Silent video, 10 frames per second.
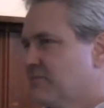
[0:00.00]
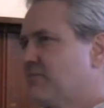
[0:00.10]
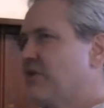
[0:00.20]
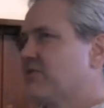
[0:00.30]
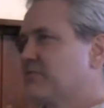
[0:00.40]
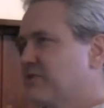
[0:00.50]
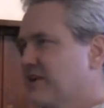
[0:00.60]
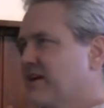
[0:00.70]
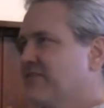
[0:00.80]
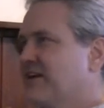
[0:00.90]
Both, but
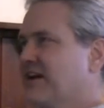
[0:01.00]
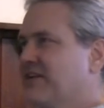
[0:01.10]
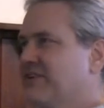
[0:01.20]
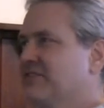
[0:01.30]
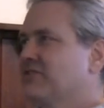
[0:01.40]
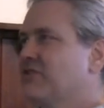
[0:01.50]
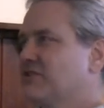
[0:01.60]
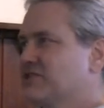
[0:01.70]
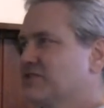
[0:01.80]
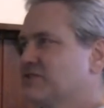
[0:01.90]
I've had, I've had
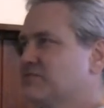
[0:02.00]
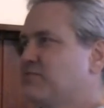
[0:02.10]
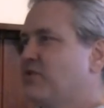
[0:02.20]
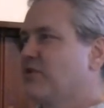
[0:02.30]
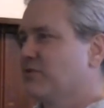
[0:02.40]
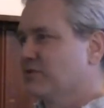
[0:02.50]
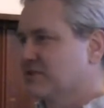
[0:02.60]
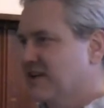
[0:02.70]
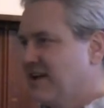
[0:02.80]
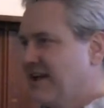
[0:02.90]
lawsuits
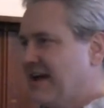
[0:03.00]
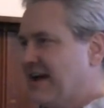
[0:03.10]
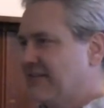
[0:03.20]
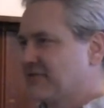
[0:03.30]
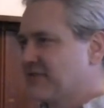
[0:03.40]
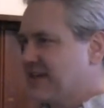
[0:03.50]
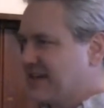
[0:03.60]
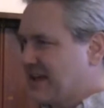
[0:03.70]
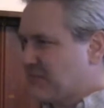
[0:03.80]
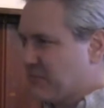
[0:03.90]
pulled right. after they
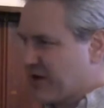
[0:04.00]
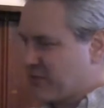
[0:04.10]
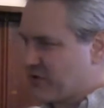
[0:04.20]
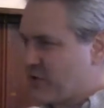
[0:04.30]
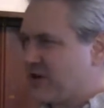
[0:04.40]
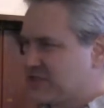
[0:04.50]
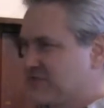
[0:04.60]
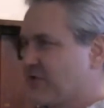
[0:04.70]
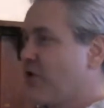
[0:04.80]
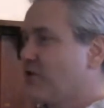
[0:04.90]
get my request
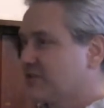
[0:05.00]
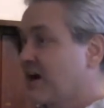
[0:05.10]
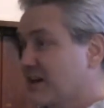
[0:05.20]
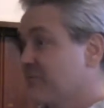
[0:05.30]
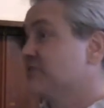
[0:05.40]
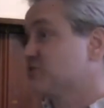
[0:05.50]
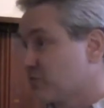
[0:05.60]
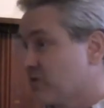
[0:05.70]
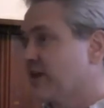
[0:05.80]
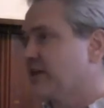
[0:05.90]
for all documents
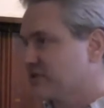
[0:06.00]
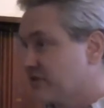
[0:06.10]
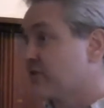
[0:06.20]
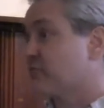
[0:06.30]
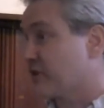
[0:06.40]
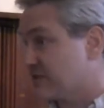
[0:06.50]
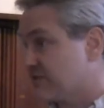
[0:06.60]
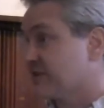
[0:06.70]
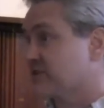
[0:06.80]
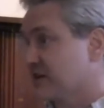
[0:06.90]
relating to their price
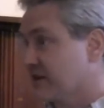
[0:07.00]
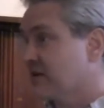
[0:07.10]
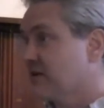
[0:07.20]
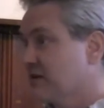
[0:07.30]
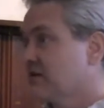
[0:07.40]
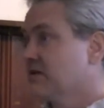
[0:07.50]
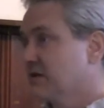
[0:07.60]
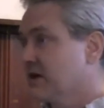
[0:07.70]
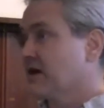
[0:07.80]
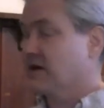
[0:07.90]
fixing. Okay.
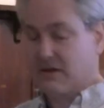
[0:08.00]
Yeah.